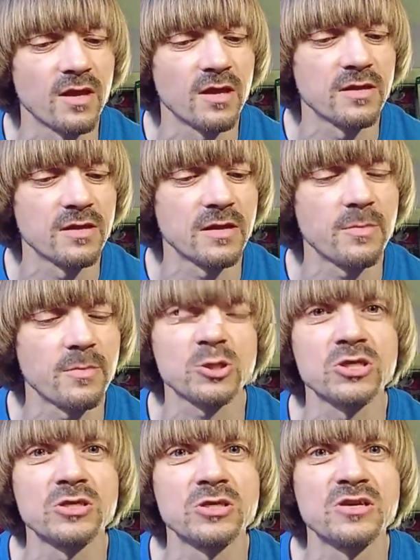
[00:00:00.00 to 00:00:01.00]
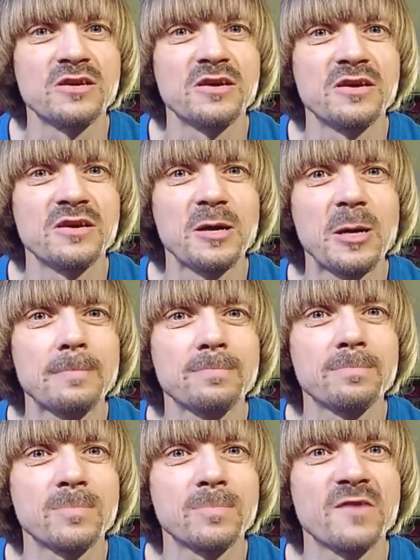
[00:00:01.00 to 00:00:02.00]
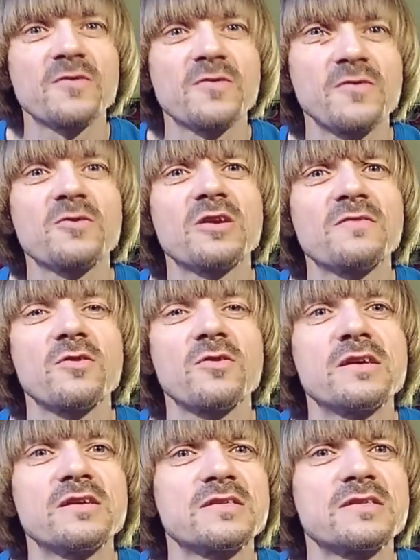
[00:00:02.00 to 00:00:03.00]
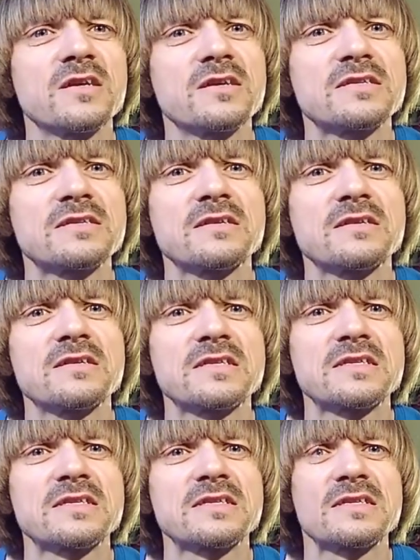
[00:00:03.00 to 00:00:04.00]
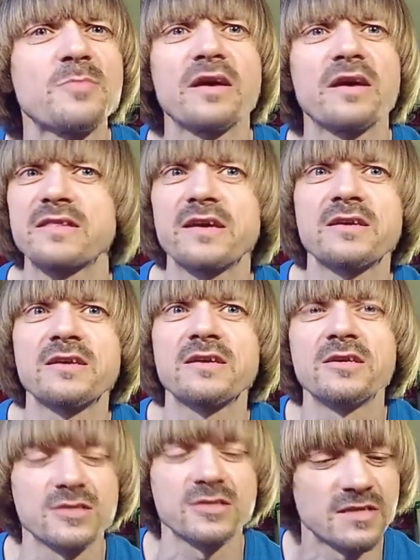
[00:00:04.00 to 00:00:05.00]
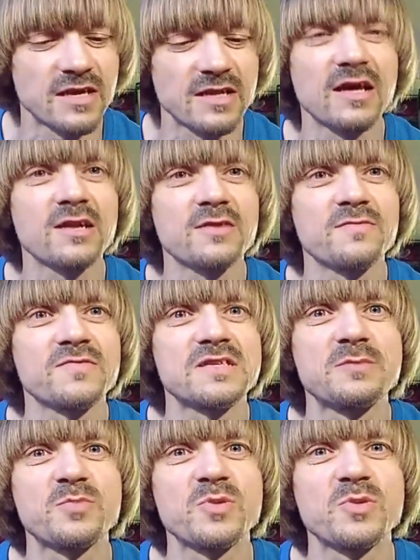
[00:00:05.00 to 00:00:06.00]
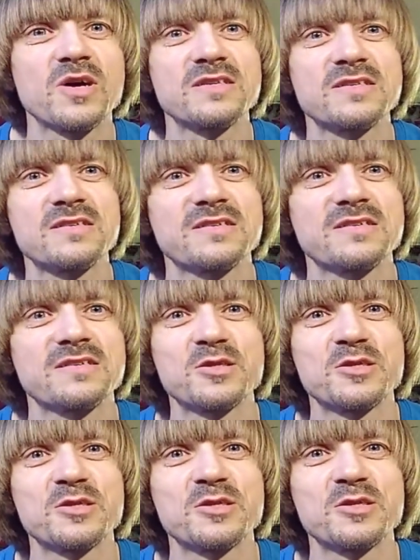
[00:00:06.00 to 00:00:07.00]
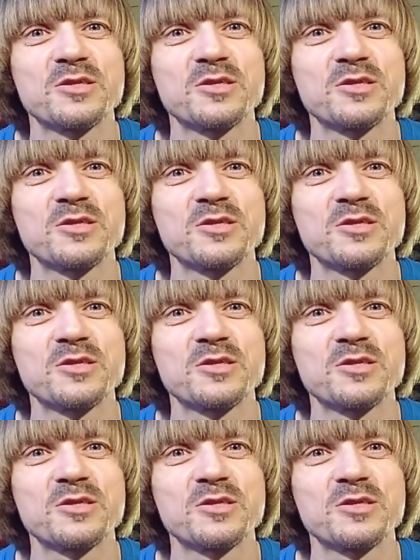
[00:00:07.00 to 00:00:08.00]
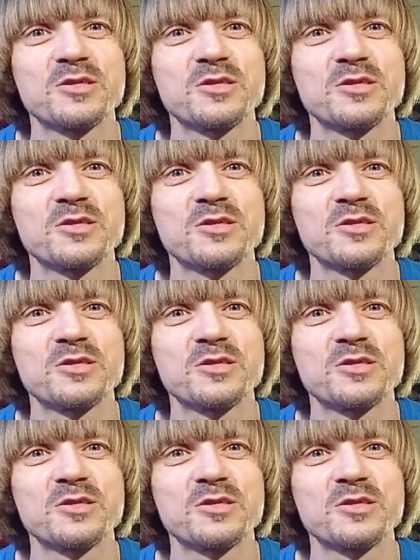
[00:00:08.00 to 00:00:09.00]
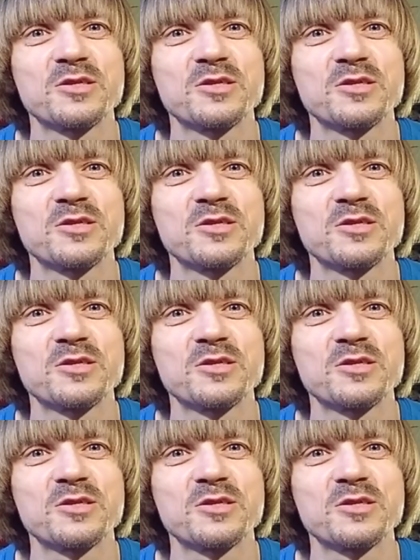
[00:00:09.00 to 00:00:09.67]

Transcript: Not much. Niffer is sleeping, I think. She didn't get a lot of sleep last night. She's taking a nap. What day were we on?